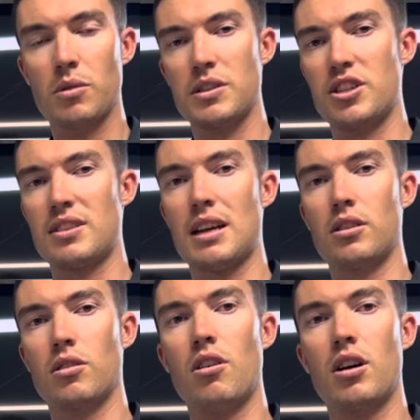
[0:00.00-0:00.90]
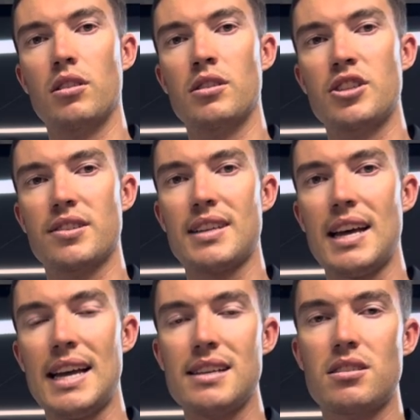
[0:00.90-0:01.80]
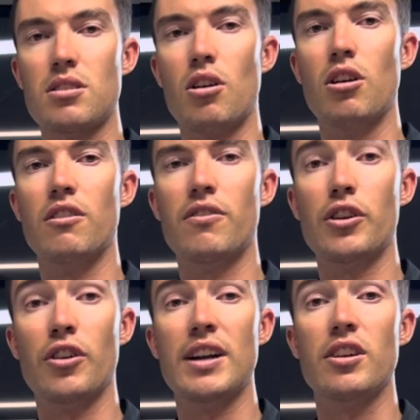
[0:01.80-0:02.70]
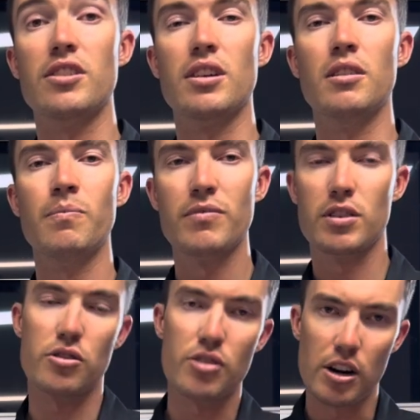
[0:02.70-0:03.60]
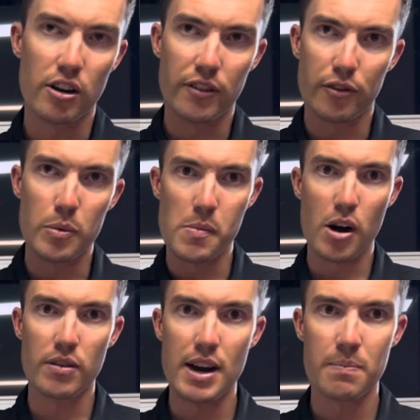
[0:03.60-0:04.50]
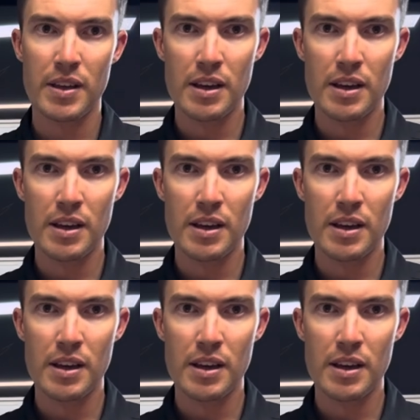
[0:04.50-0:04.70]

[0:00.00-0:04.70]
which is that little island just east of the Grand Hotel, so straight over from the boat ramp.